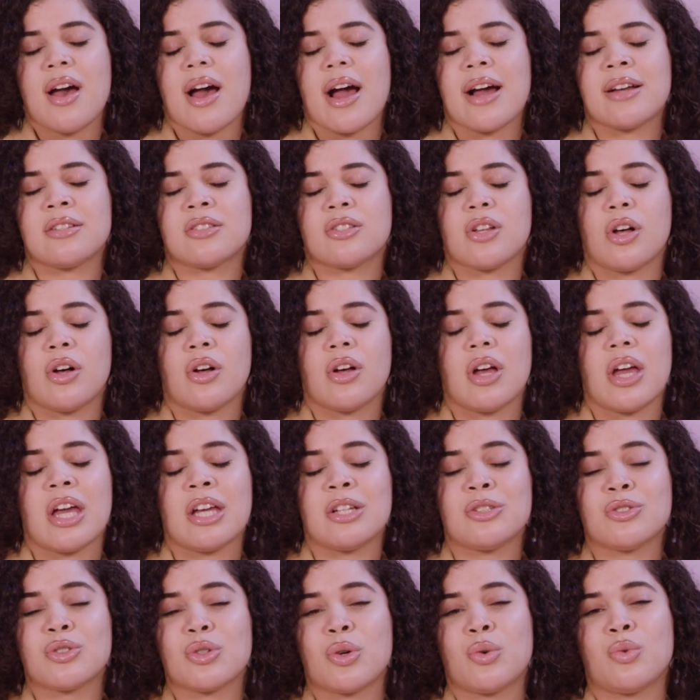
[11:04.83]
I saw
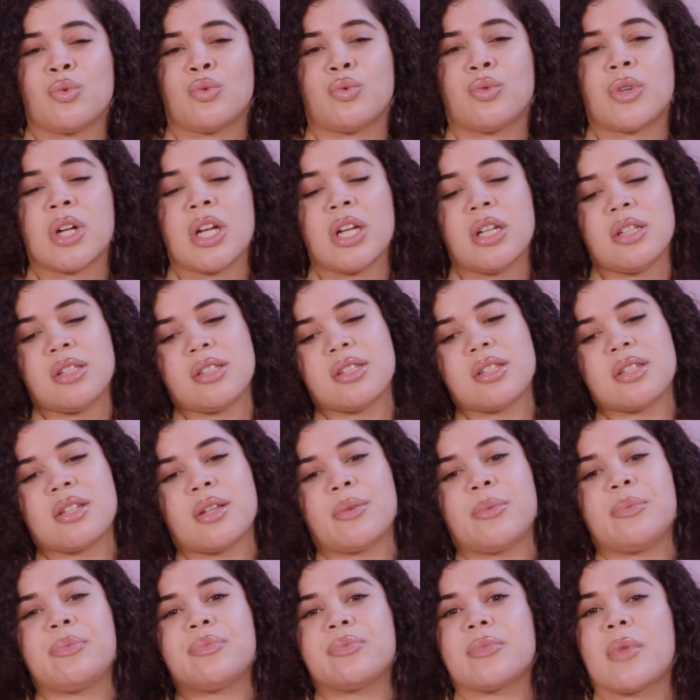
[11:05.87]
Angel Reese,
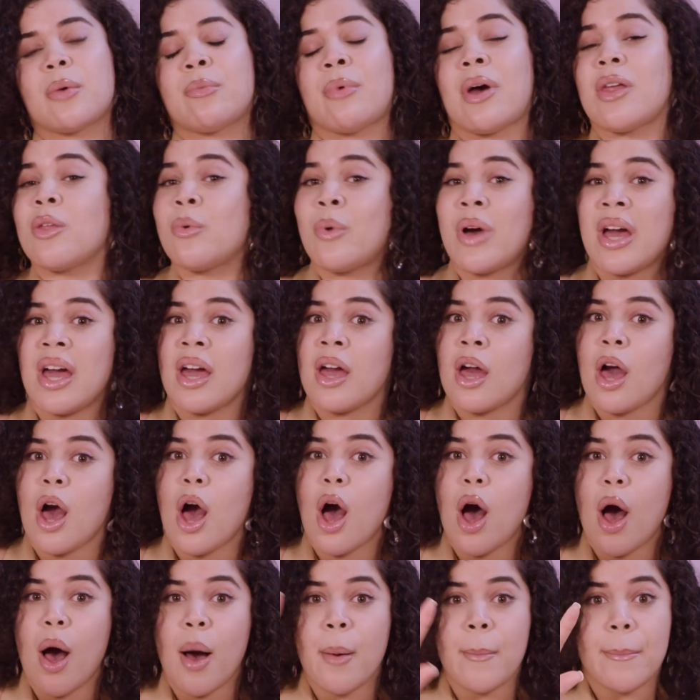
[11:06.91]
by the way,
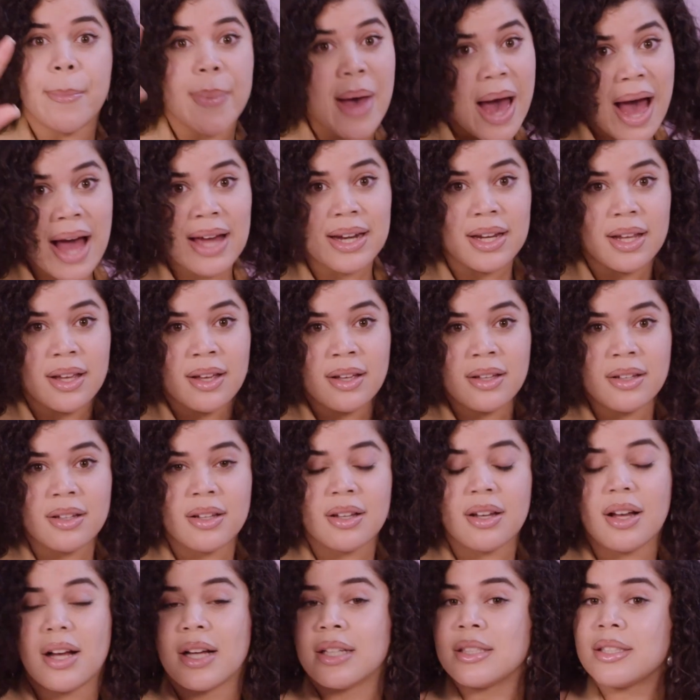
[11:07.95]
a baddie,
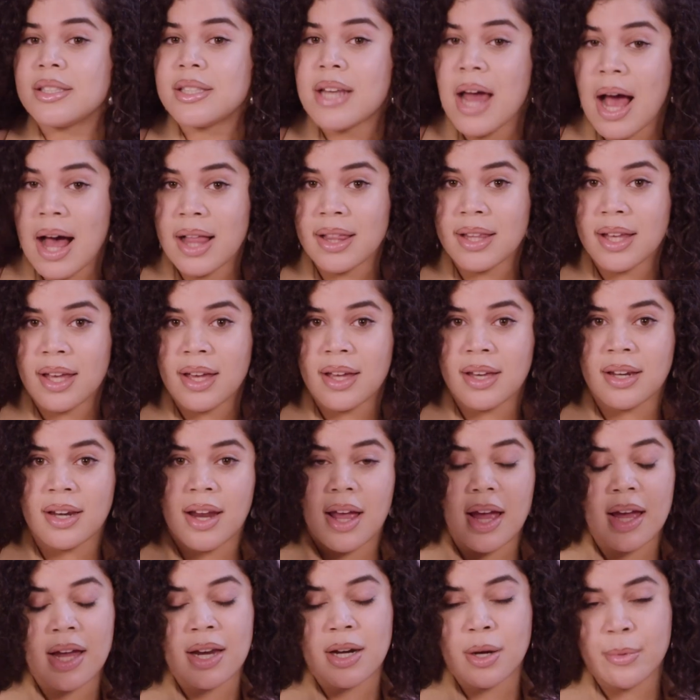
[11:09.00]
a stallion
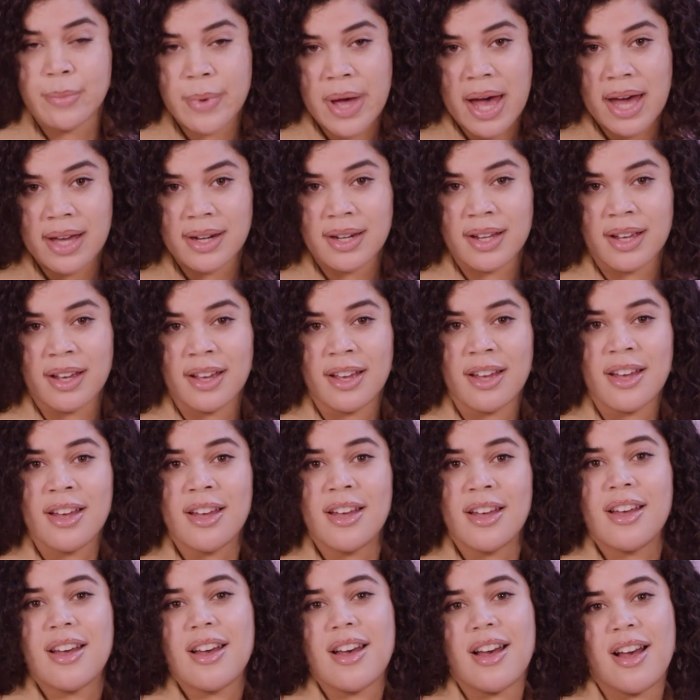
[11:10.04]
and a baddie.
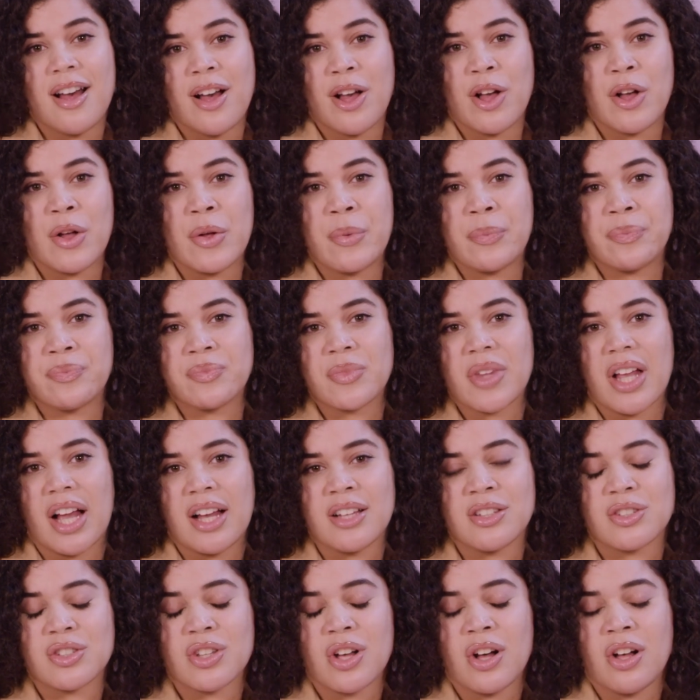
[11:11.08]
I
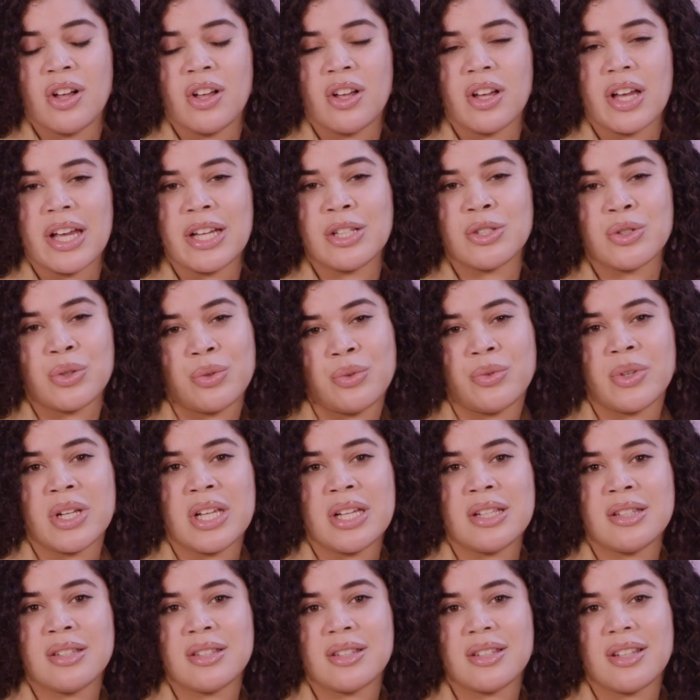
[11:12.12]
saw Angel
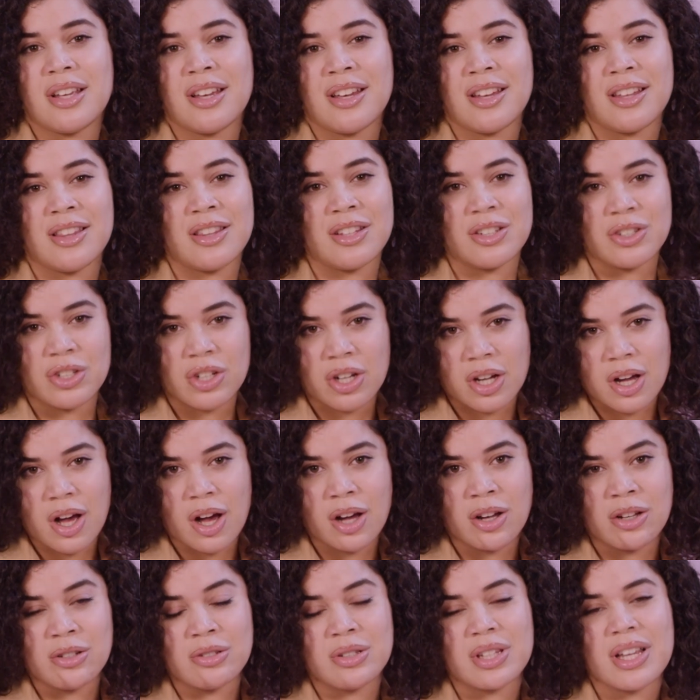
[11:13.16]
Reese and the
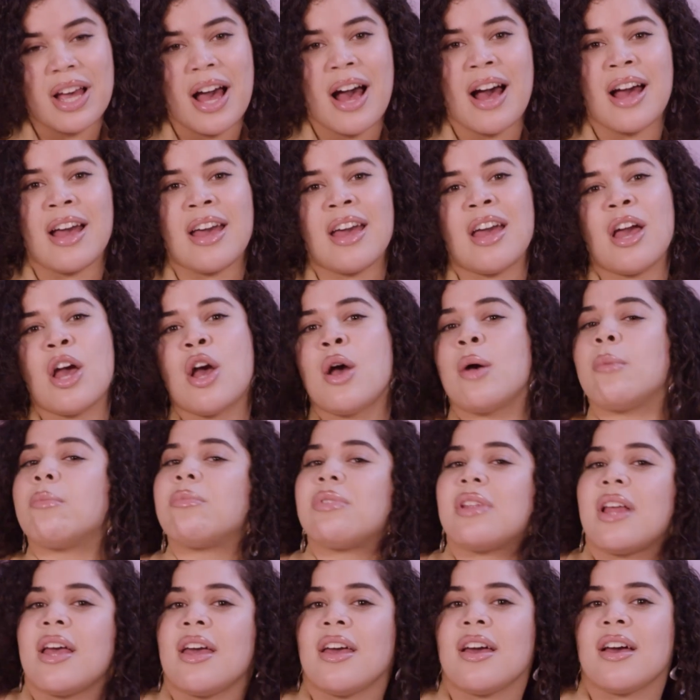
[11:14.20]
Chicago Sky
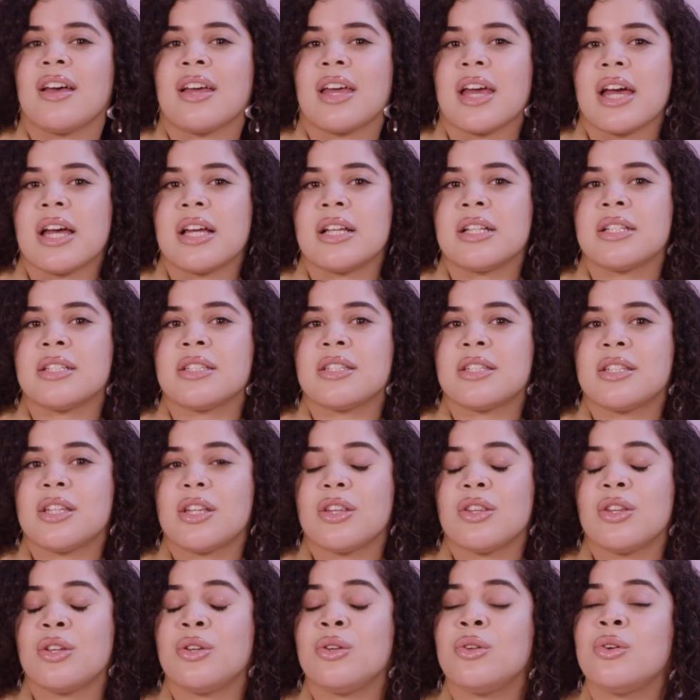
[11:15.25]
play against
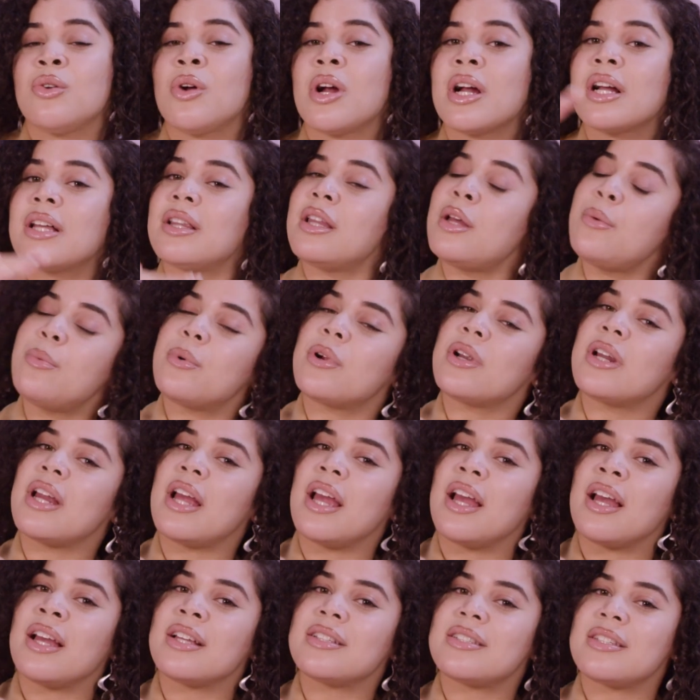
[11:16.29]
the New York
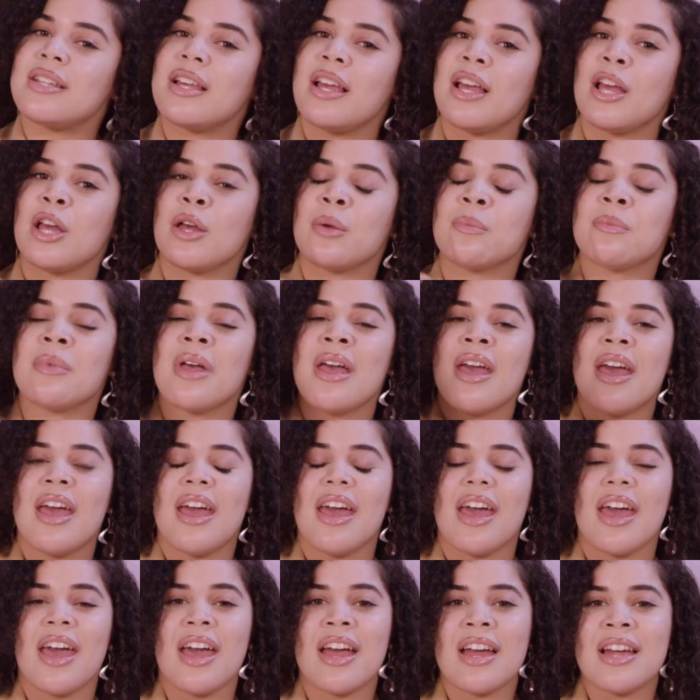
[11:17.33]
Liberty team.
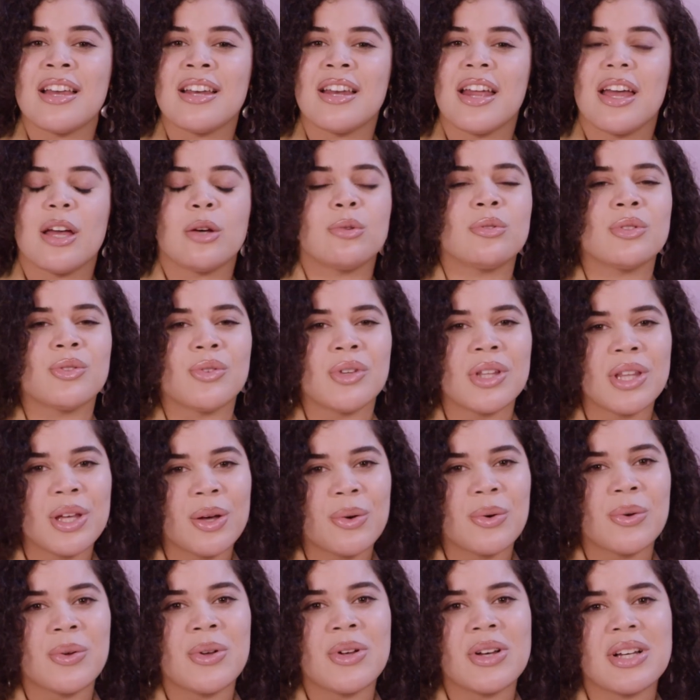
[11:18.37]
And it was really
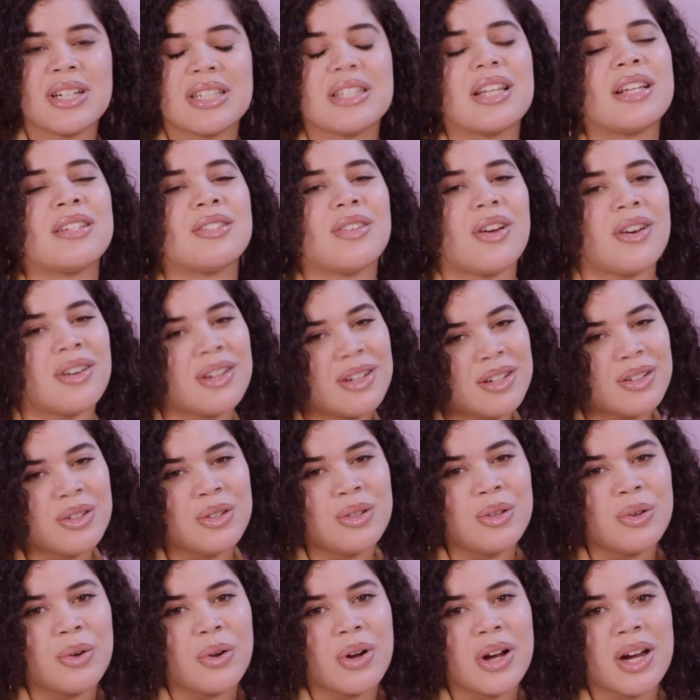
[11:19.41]
cool because I saw it in New
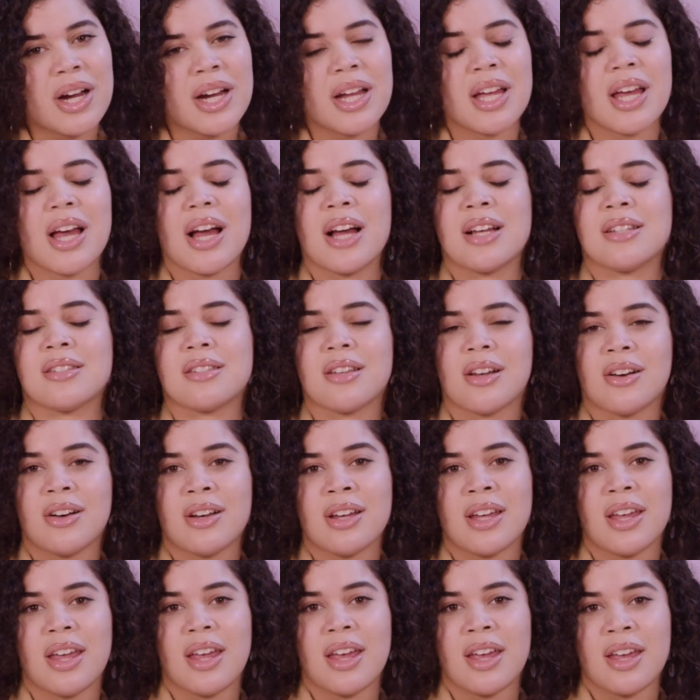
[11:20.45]
York. I saw
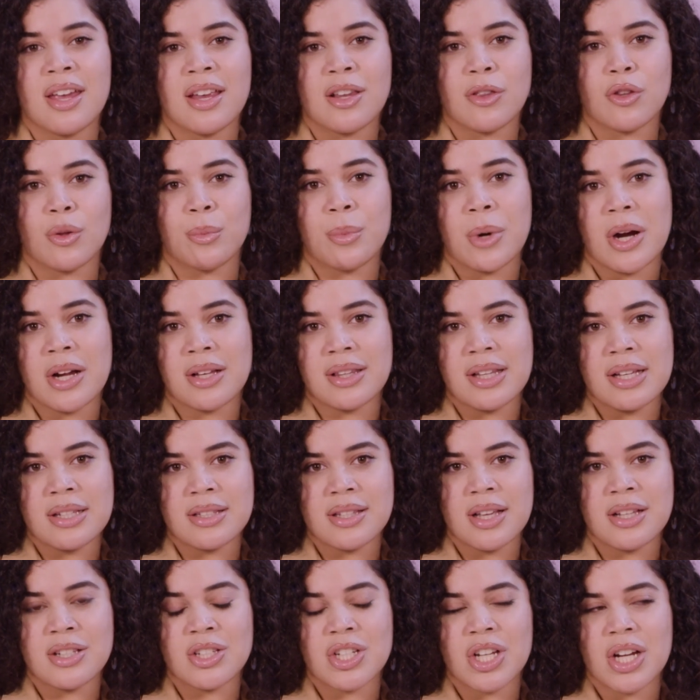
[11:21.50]
it in the Barclays
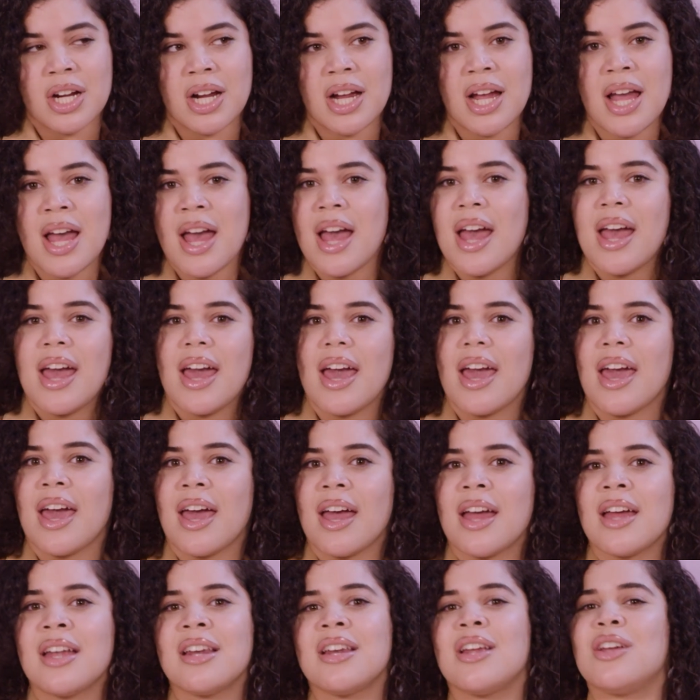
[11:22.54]
Center
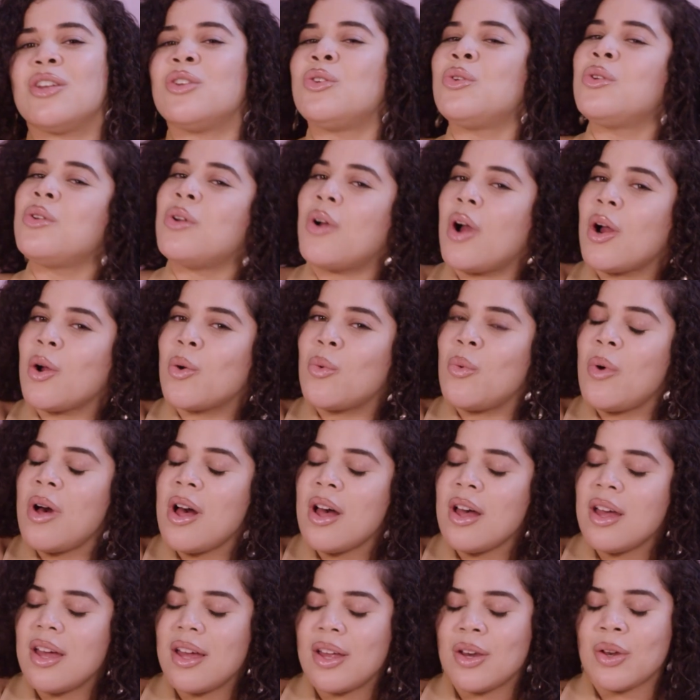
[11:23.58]
and New York
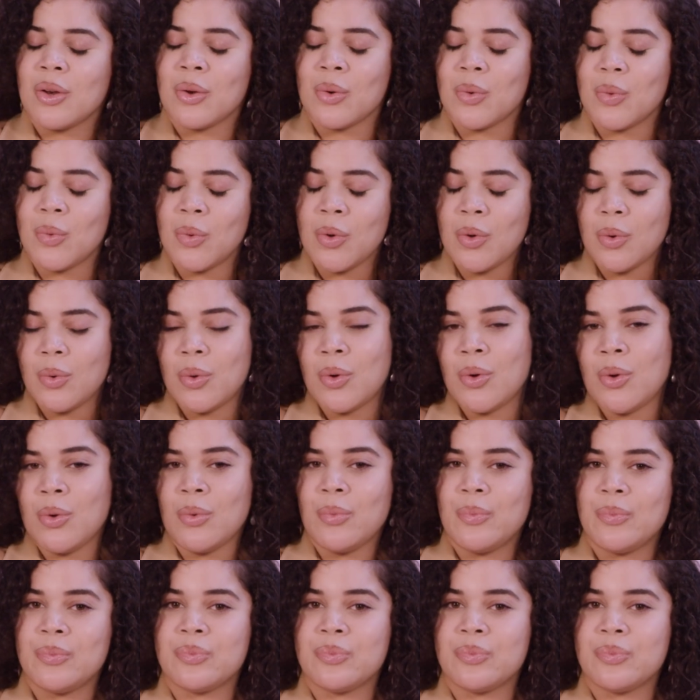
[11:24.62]
won. Ooh.